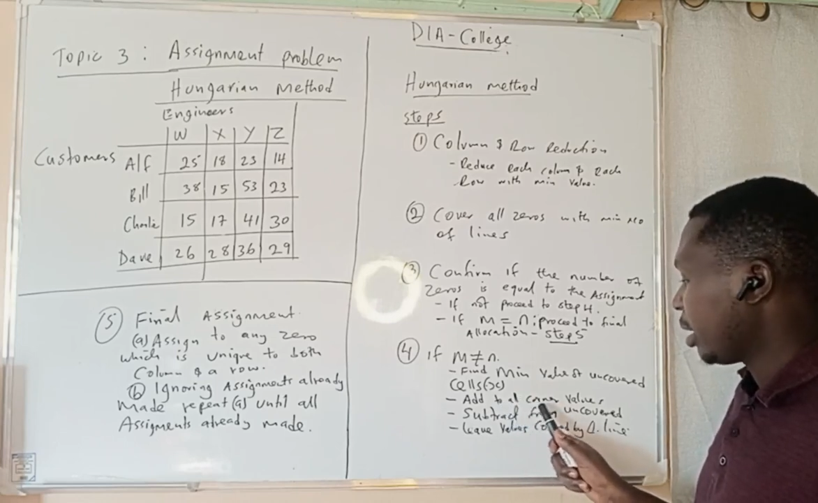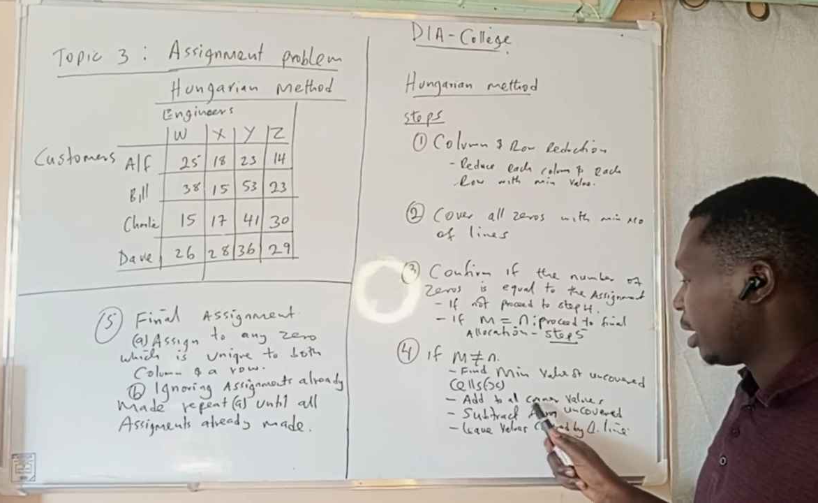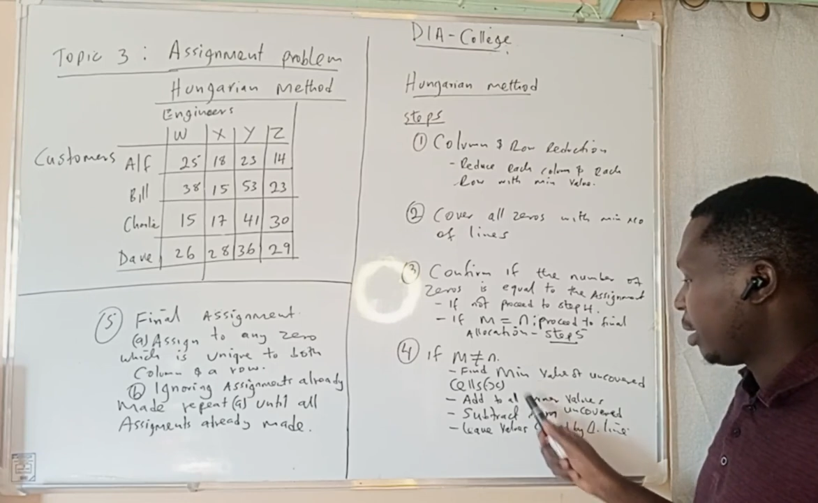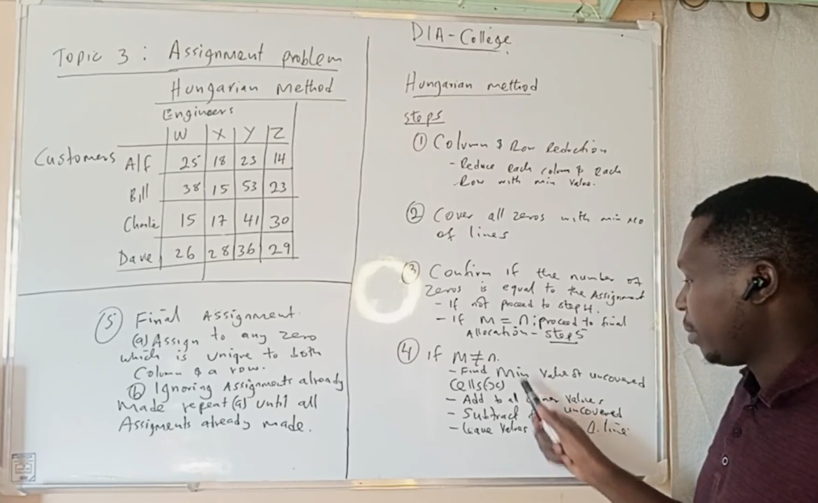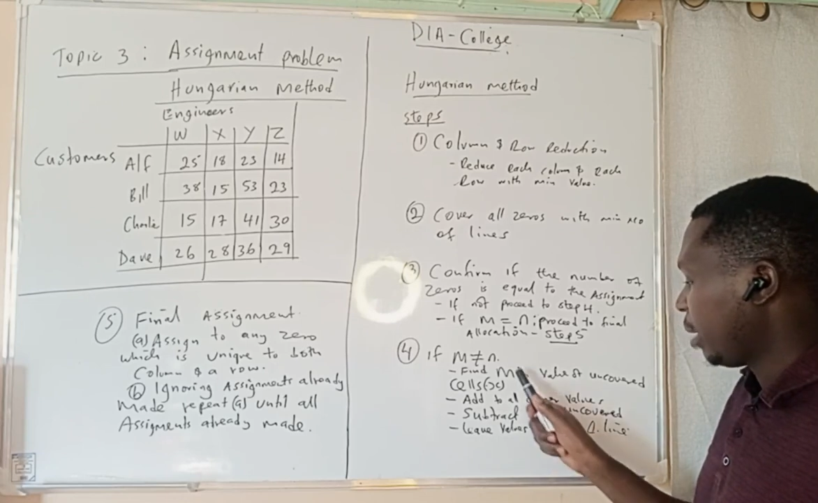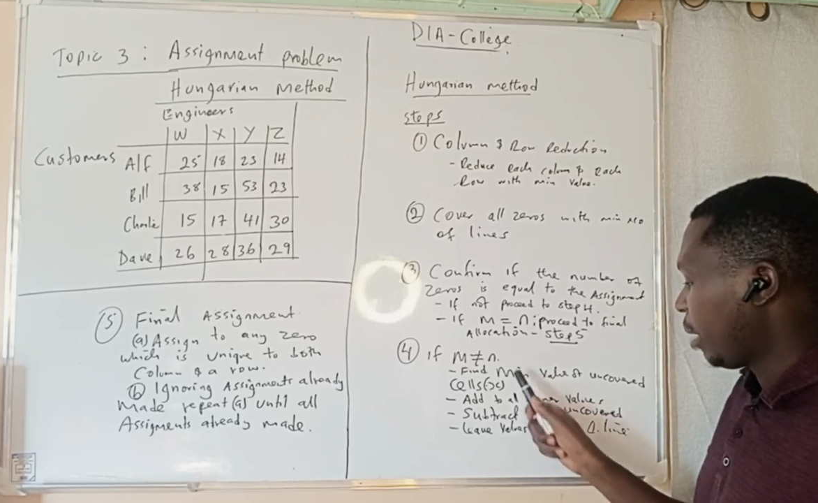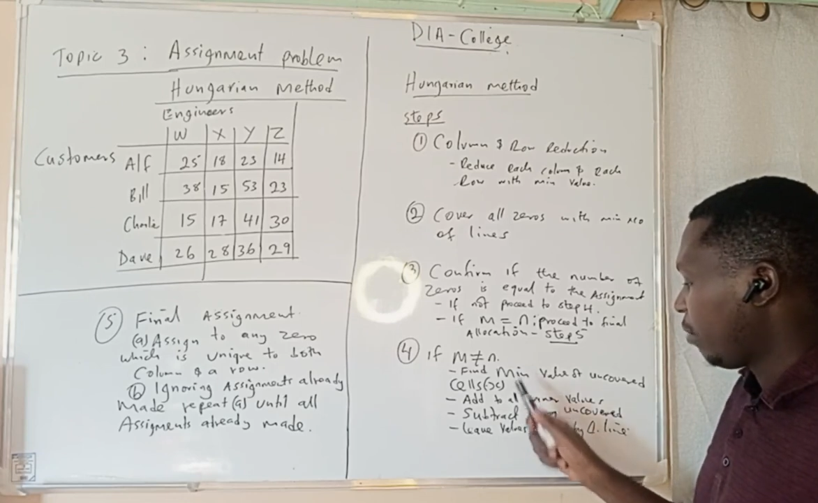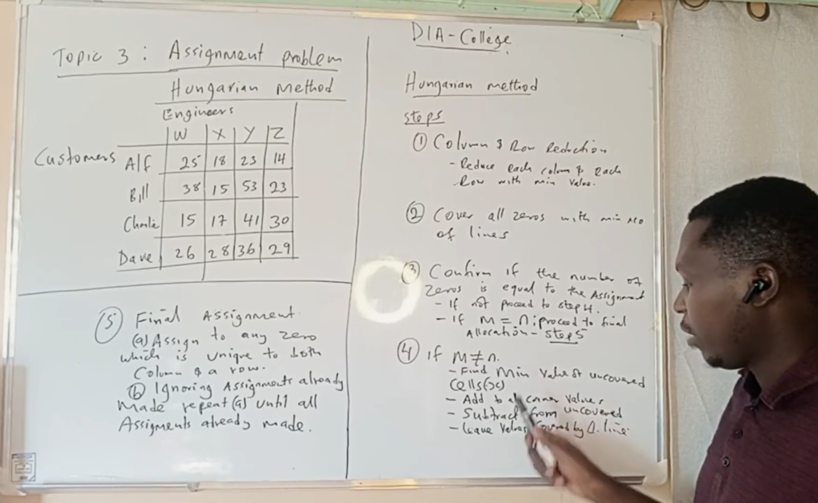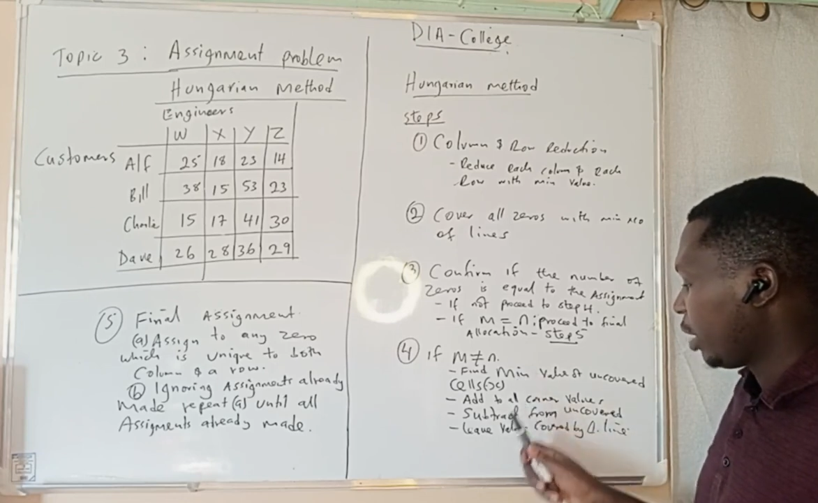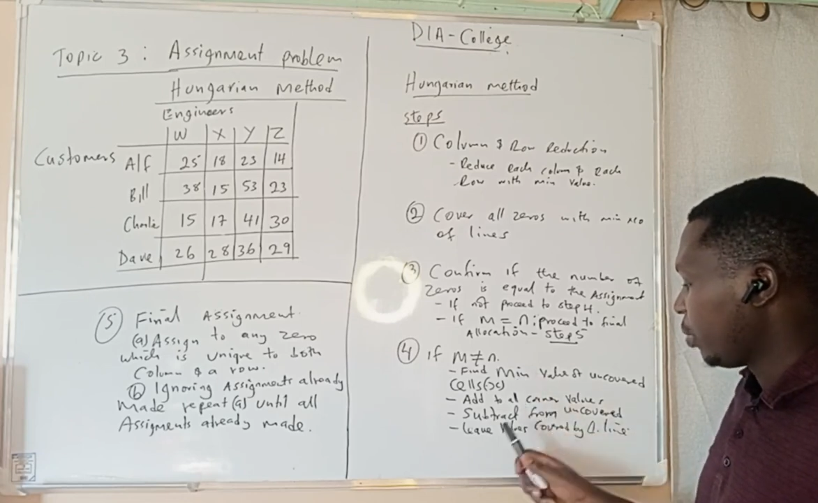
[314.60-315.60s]
the minimum
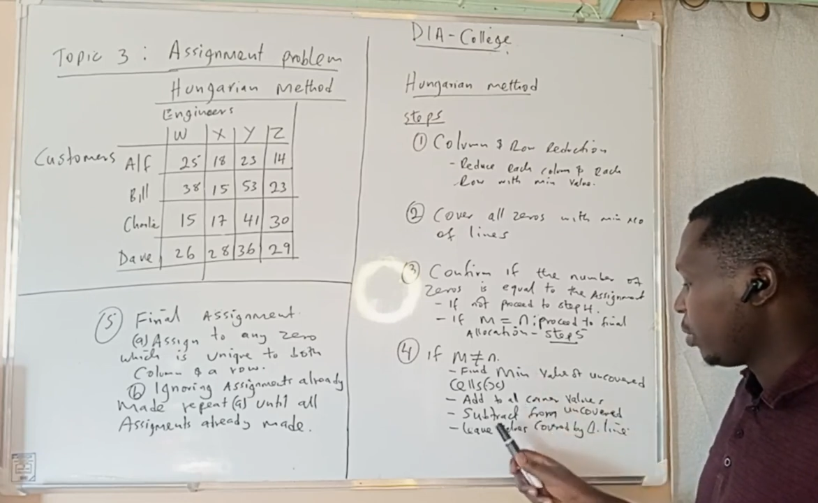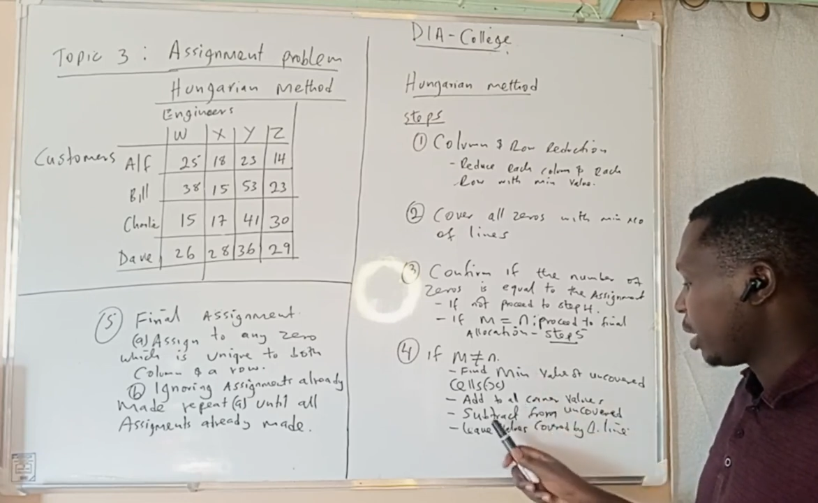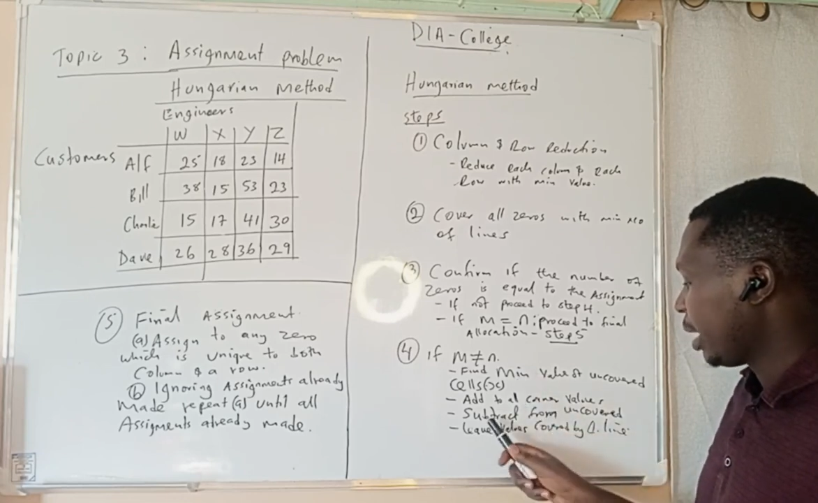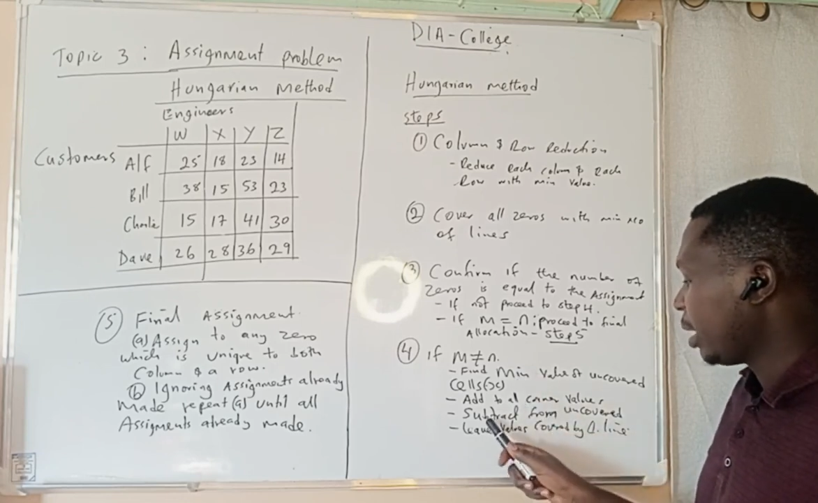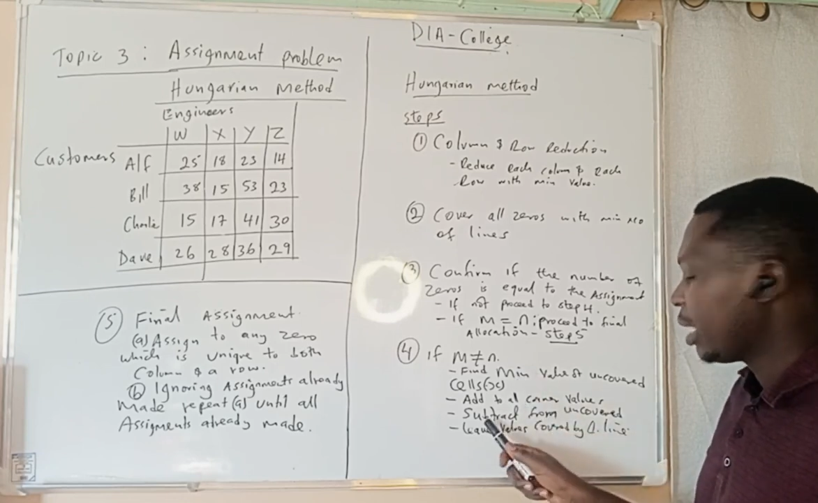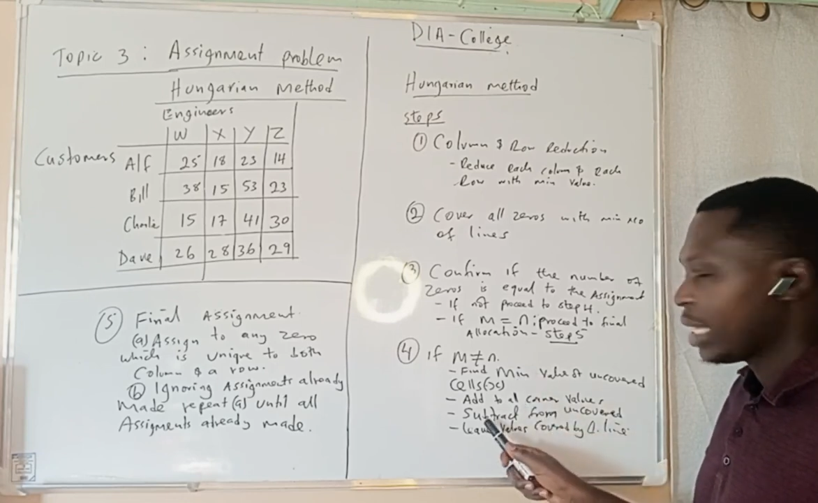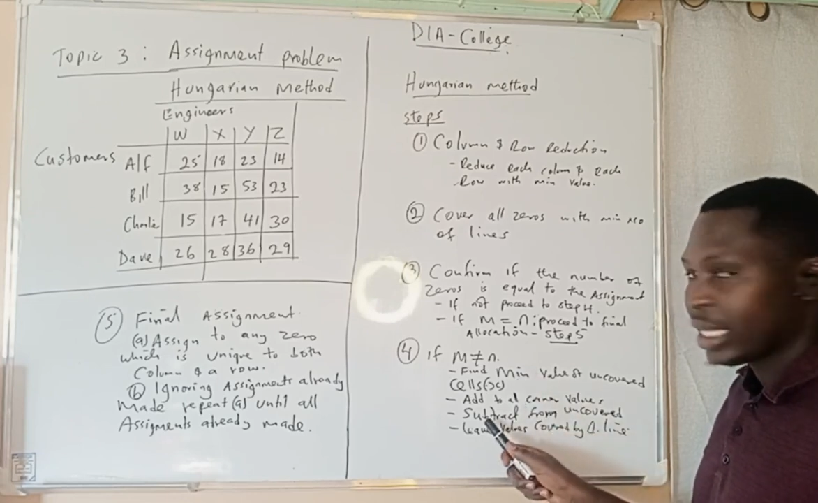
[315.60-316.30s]
value, then